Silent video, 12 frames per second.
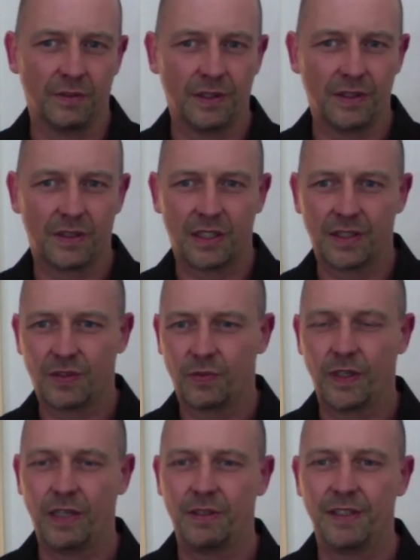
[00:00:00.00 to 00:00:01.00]
it's just
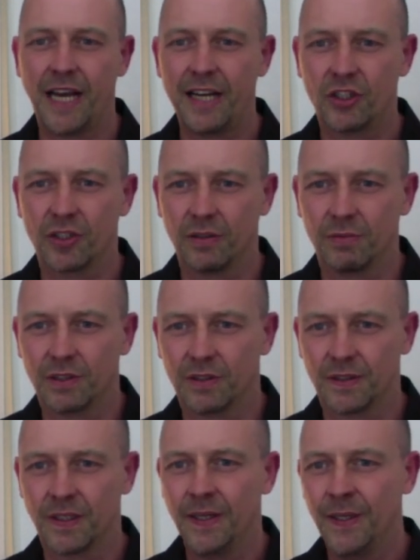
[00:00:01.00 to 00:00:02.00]
very natural
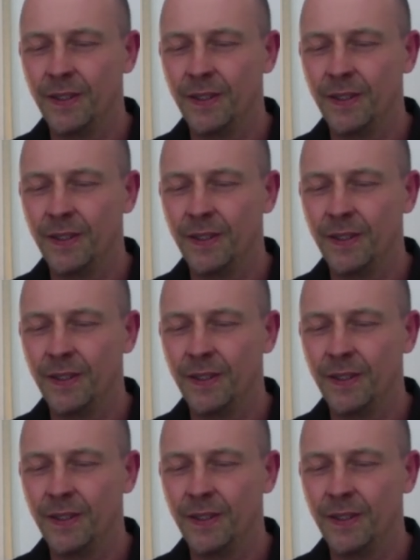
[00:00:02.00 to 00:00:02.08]
because